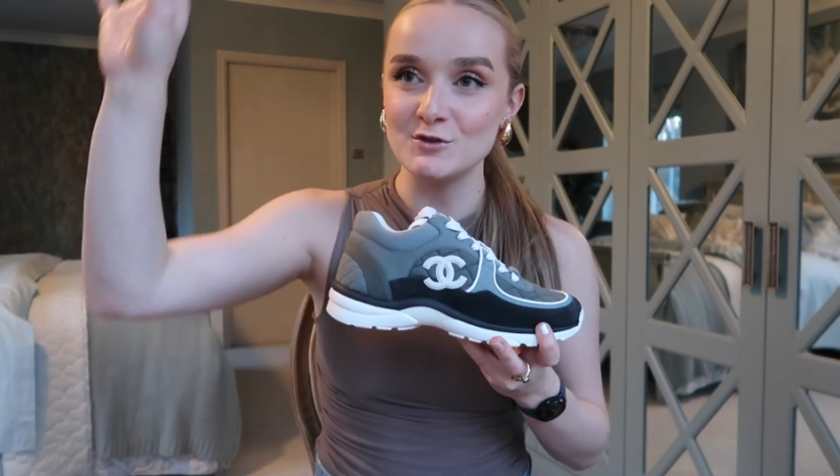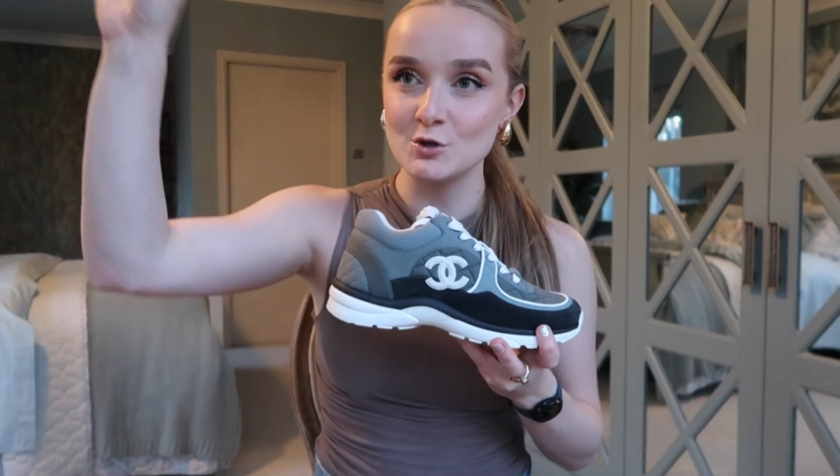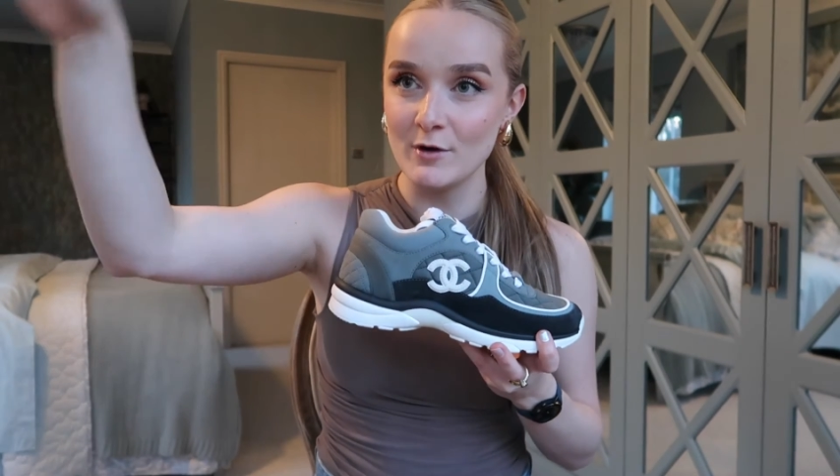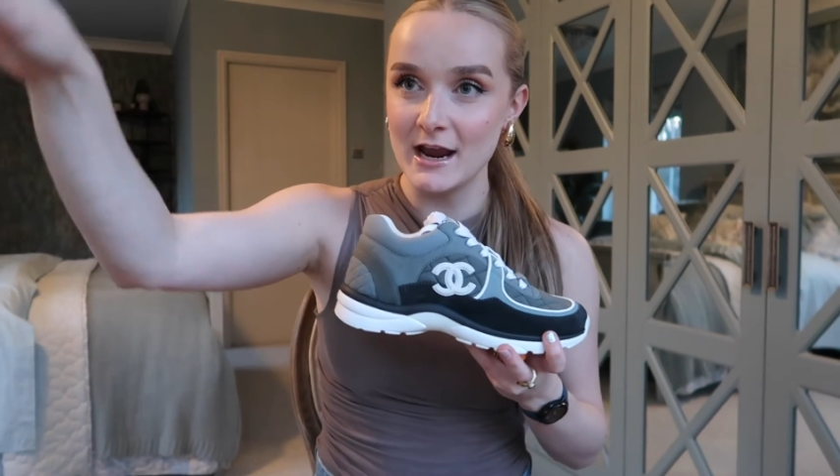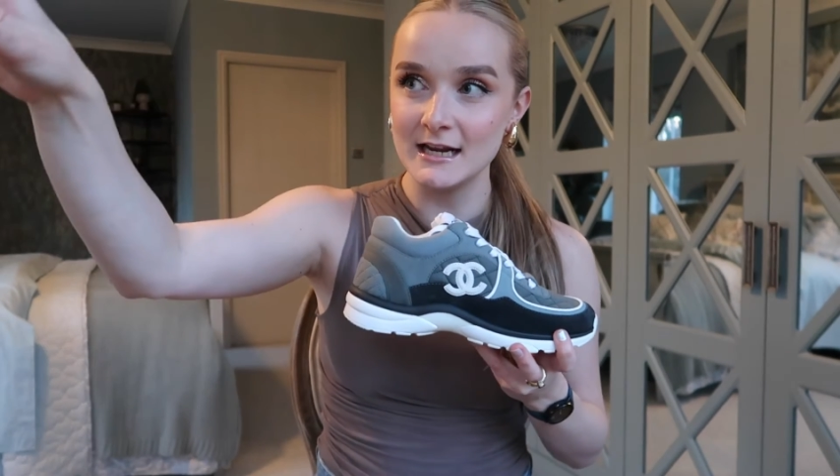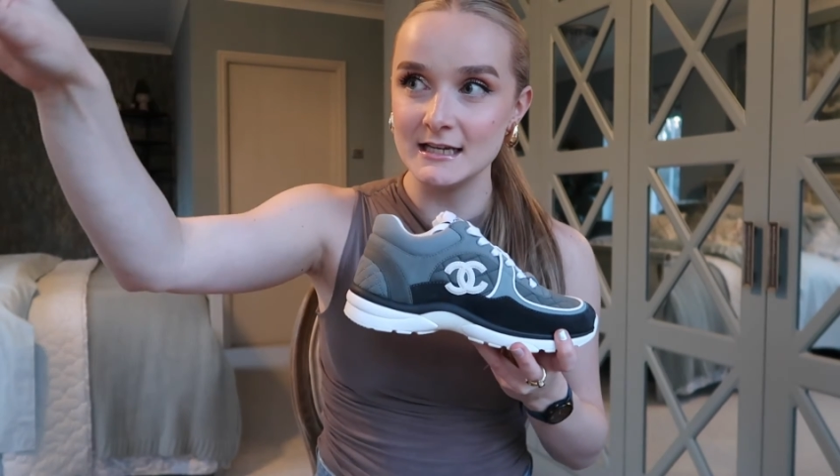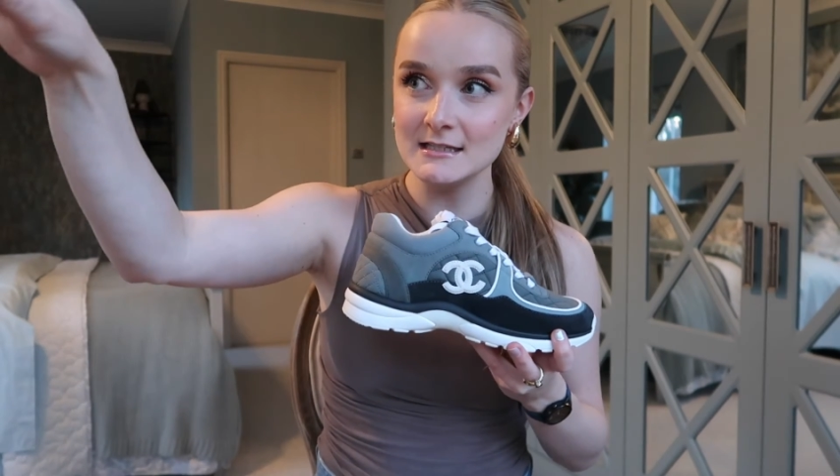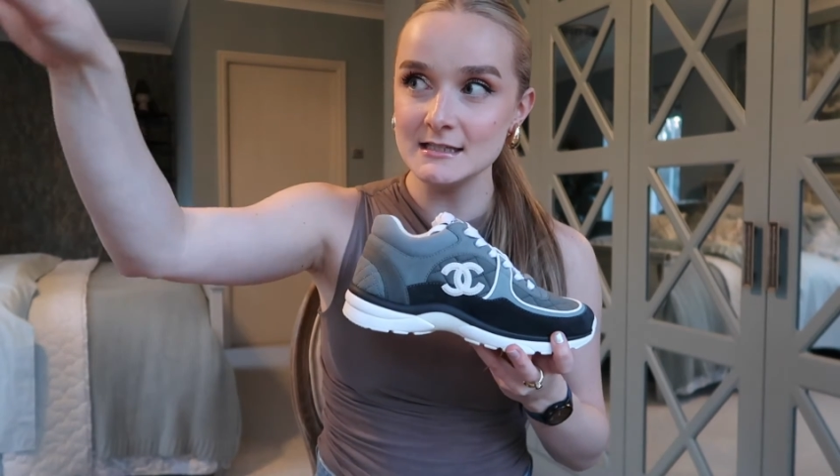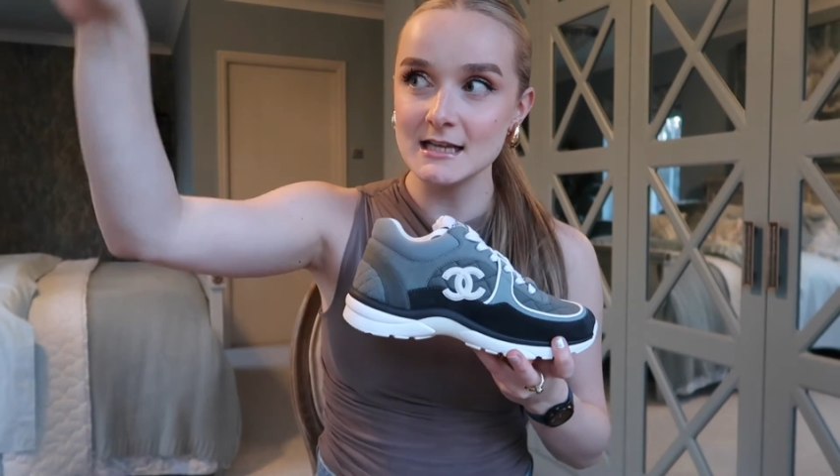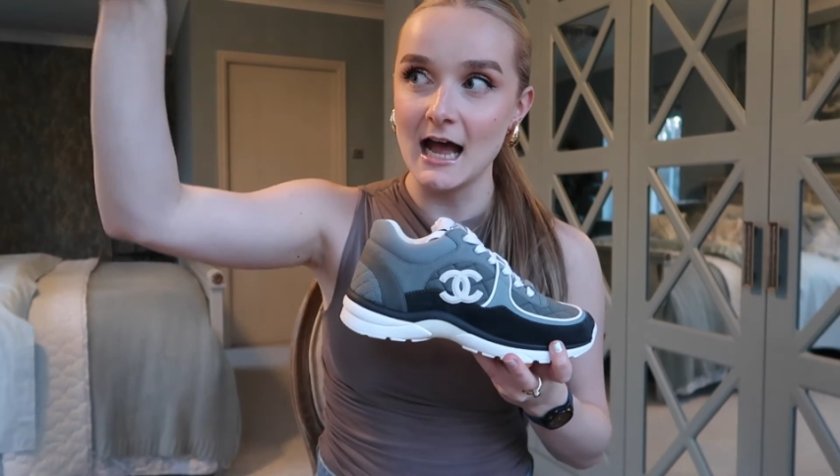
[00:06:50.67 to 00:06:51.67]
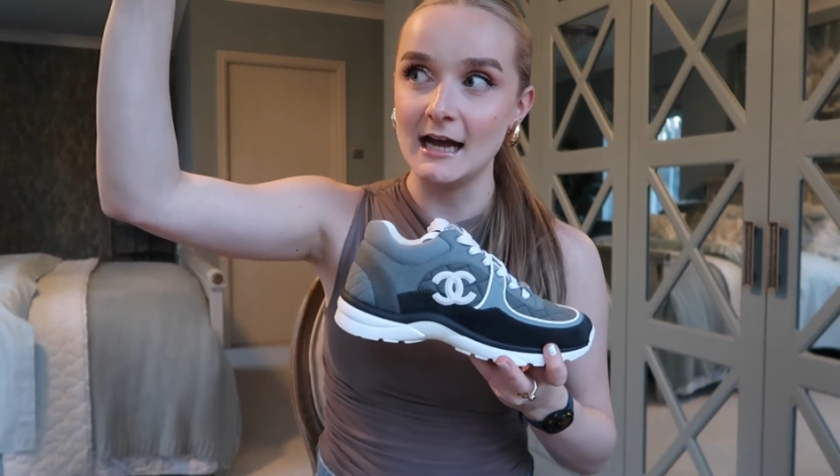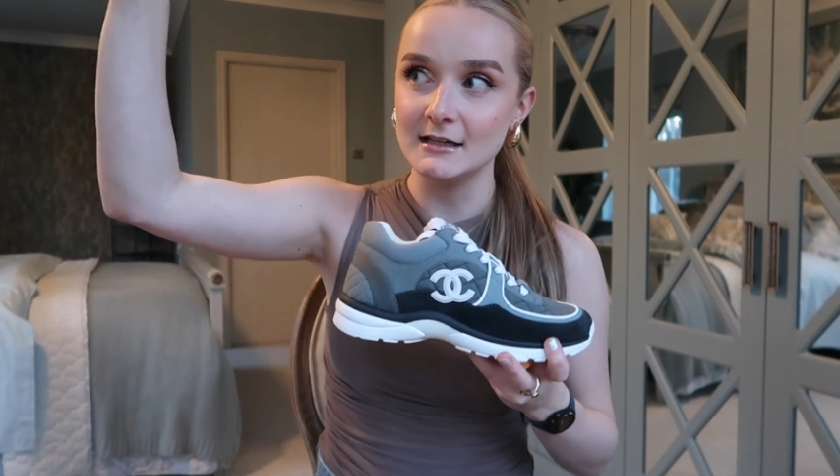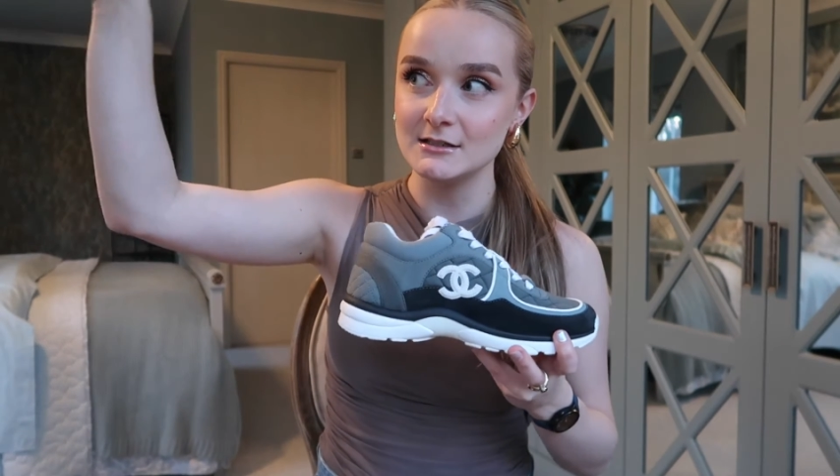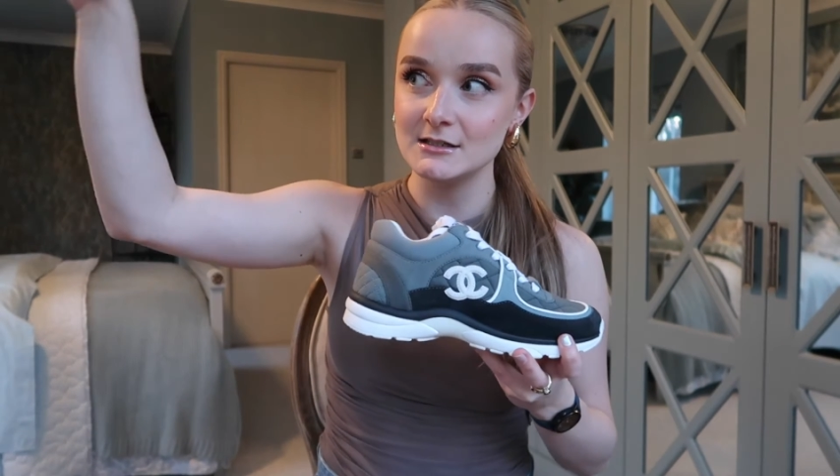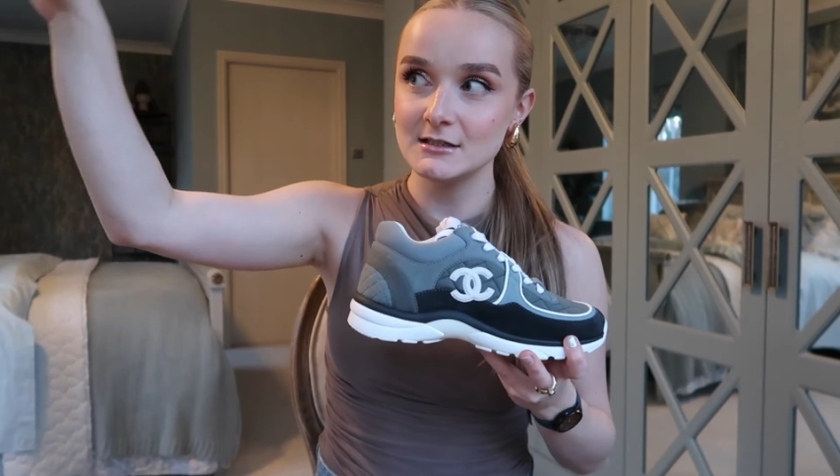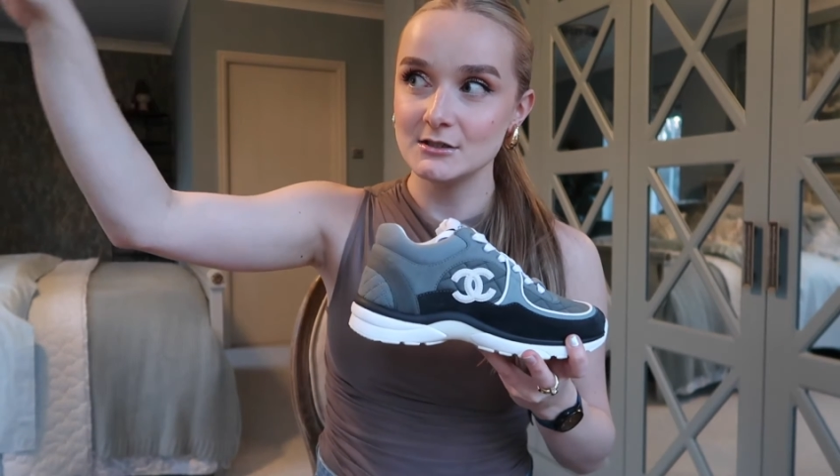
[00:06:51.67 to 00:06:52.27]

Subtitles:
trainers and